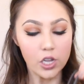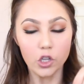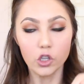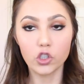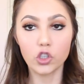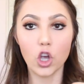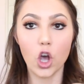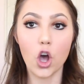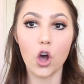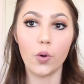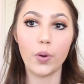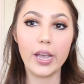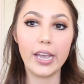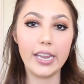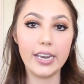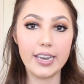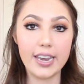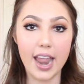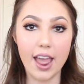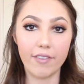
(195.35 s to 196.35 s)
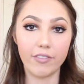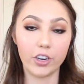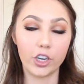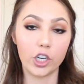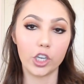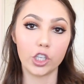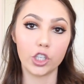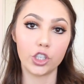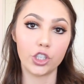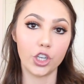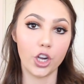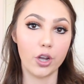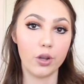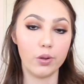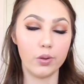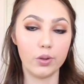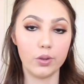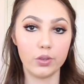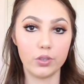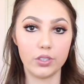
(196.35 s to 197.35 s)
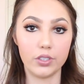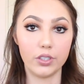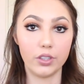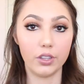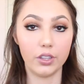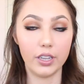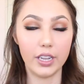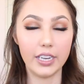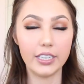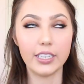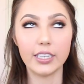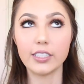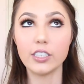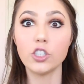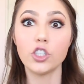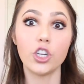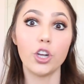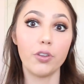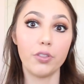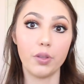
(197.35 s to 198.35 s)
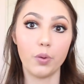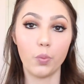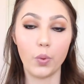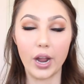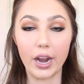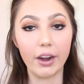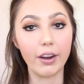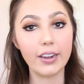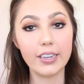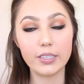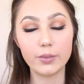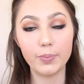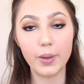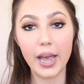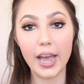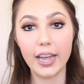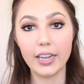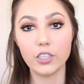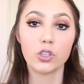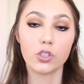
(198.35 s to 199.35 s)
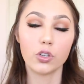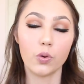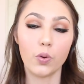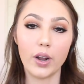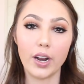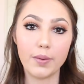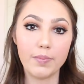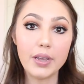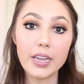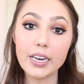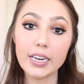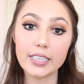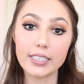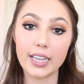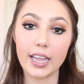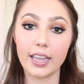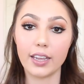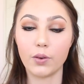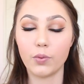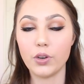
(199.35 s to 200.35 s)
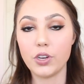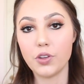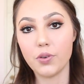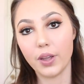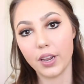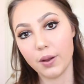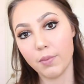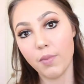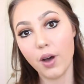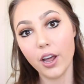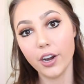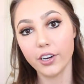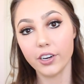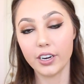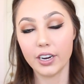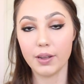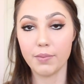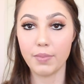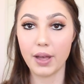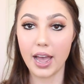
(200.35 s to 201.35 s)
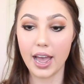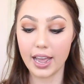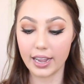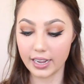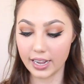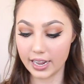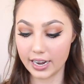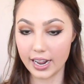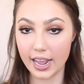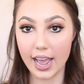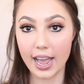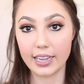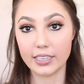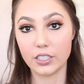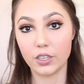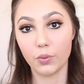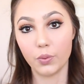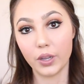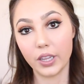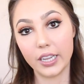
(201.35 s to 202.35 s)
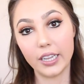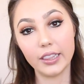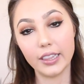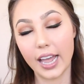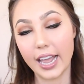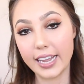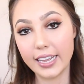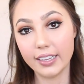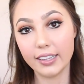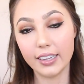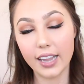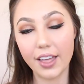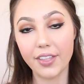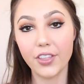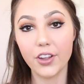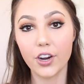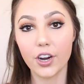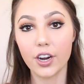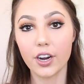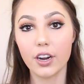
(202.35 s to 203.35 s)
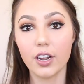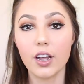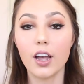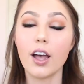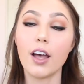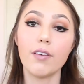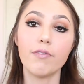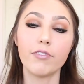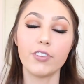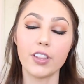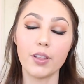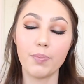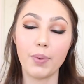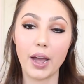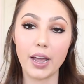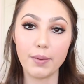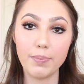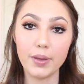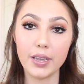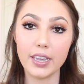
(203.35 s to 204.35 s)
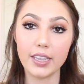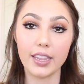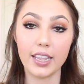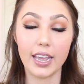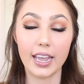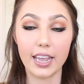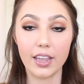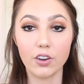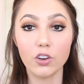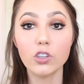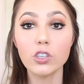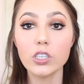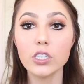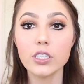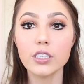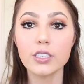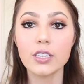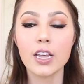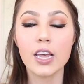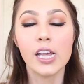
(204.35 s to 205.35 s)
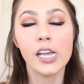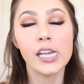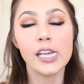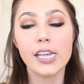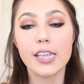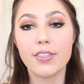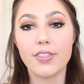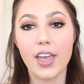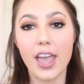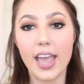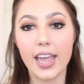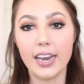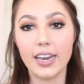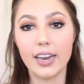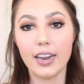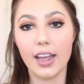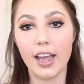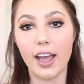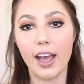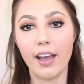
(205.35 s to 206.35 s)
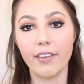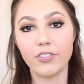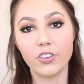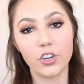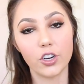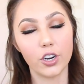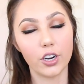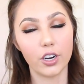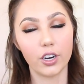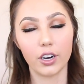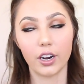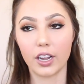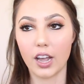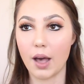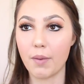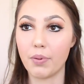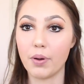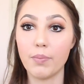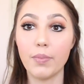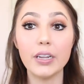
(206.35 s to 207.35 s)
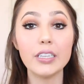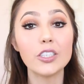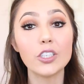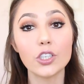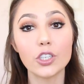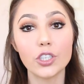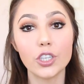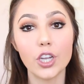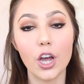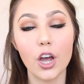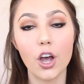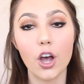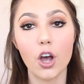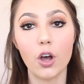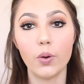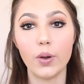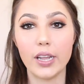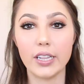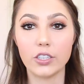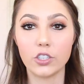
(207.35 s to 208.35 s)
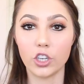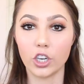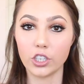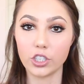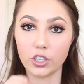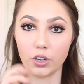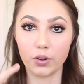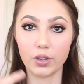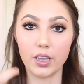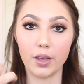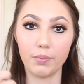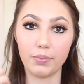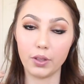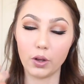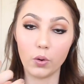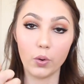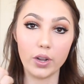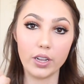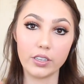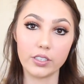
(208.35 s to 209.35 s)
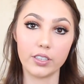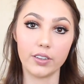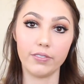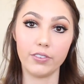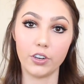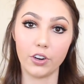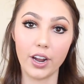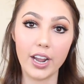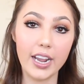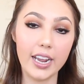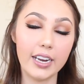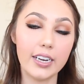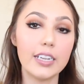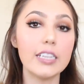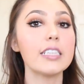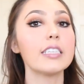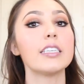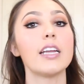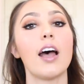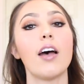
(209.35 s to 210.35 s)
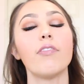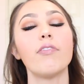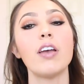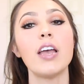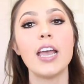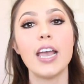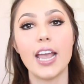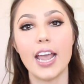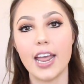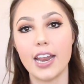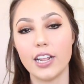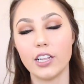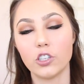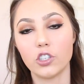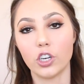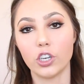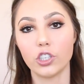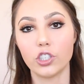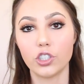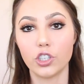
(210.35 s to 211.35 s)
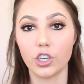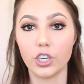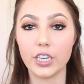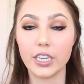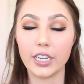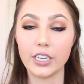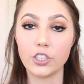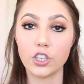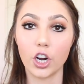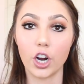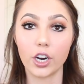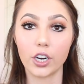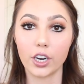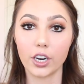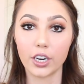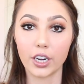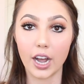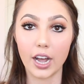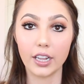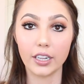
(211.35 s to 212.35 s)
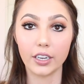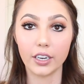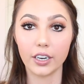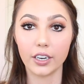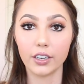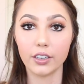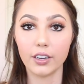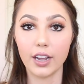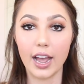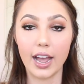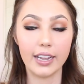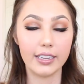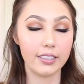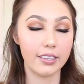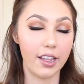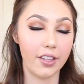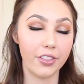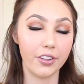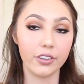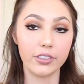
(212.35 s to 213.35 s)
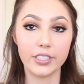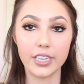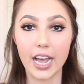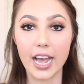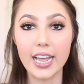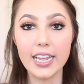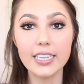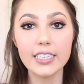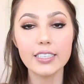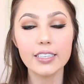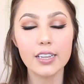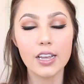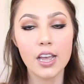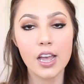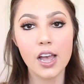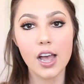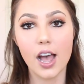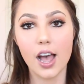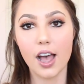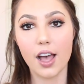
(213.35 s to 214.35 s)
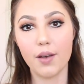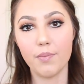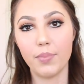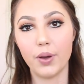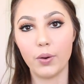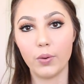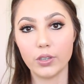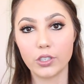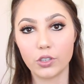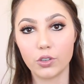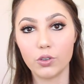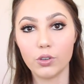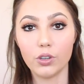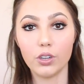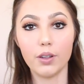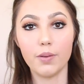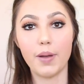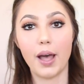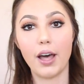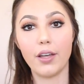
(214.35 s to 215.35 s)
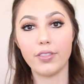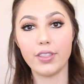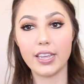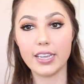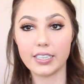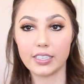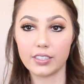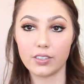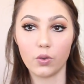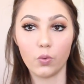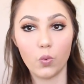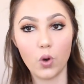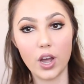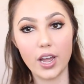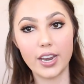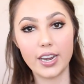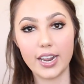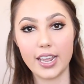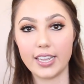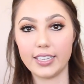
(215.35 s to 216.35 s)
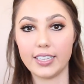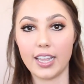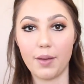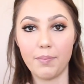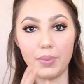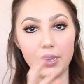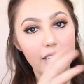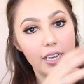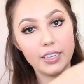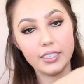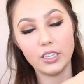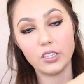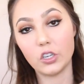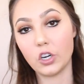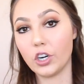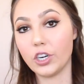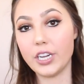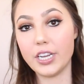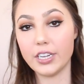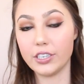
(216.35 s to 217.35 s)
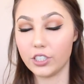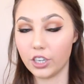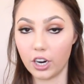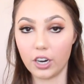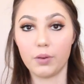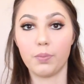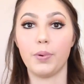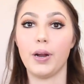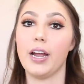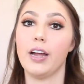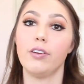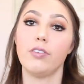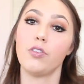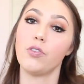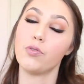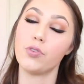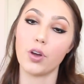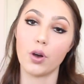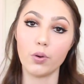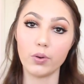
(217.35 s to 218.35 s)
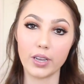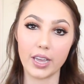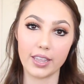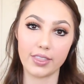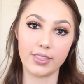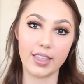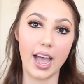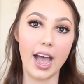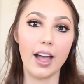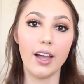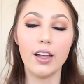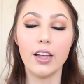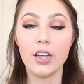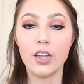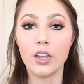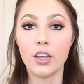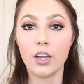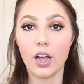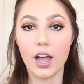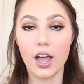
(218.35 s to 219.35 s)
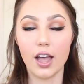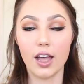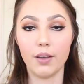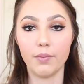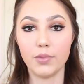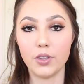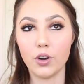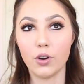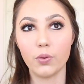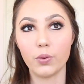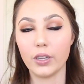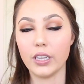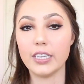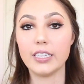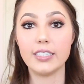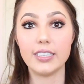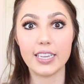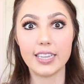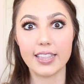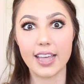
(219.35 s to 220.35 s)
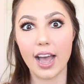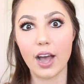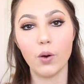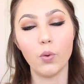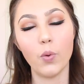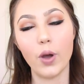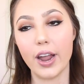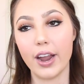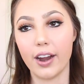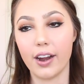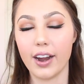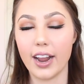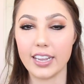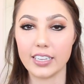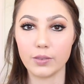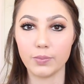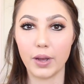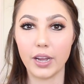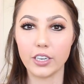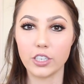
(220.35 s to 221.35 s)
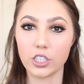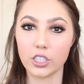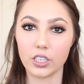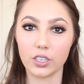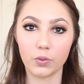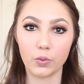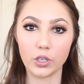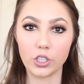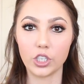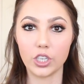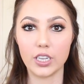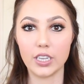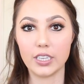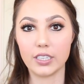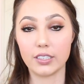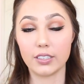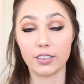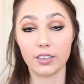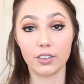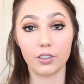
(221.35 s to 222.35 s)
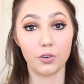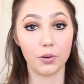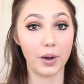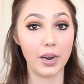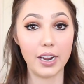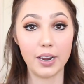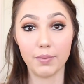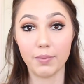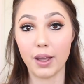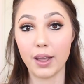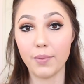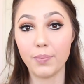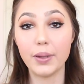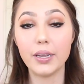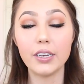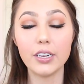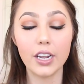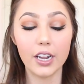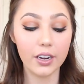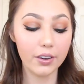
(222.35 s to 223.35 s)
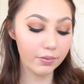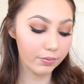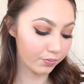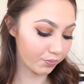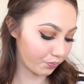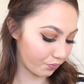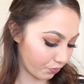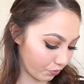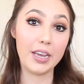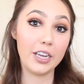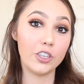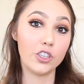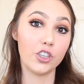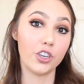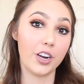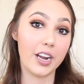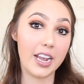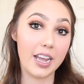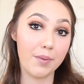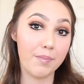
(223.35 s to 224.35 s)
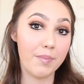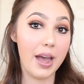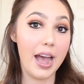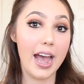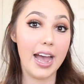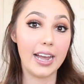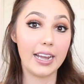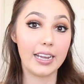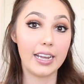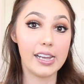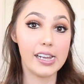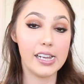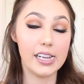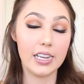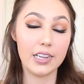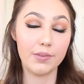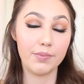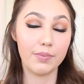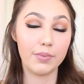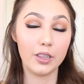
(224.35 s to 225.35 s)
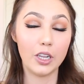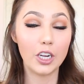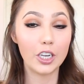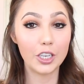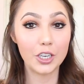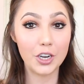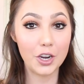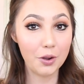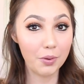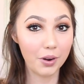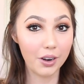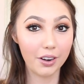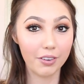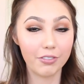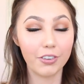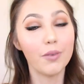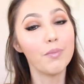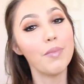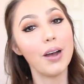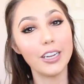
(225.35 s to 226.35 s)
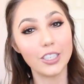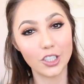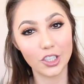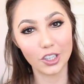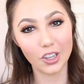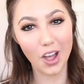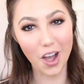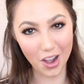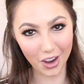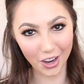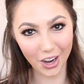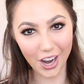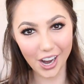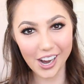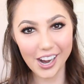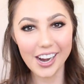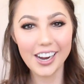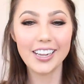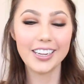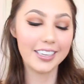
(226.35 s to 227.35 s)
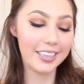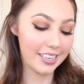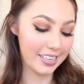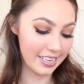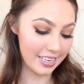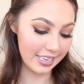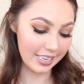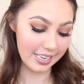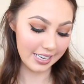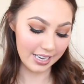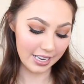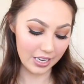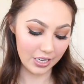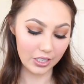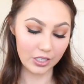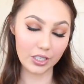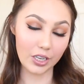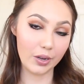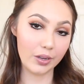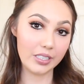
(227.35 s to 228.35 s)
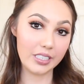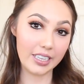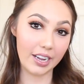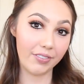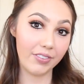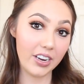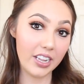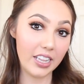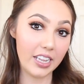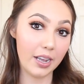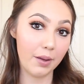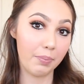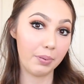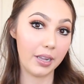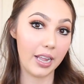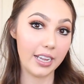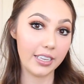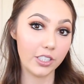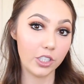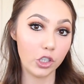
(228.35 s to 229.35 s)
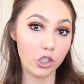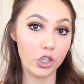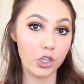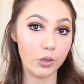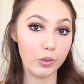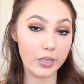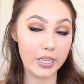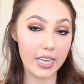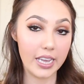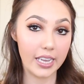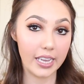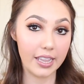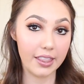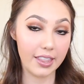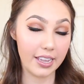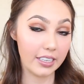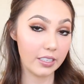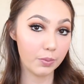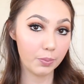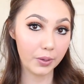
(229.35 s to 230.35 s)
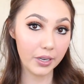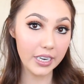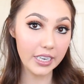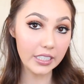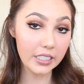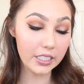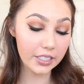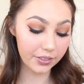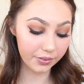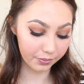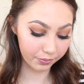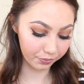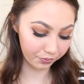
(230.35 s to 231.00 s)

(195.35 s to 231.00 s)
So it never shows, it doesn't show the wear as bad. So what I mean is that like when you get a monogram bag and it has the really light leather um, for the piping and the handles, then after a couple months or so, it starts soaking up the oils of your hand and stuff, and it starts turning a darker color as leather does. Um, but what's cool about this one is that because it's already a dark brown, you don't get that, um, you don't really see that wear as much, which is great in my opinion. Makes your handbag um, look newer for much longer. So it's definitely a plus to choosing this print.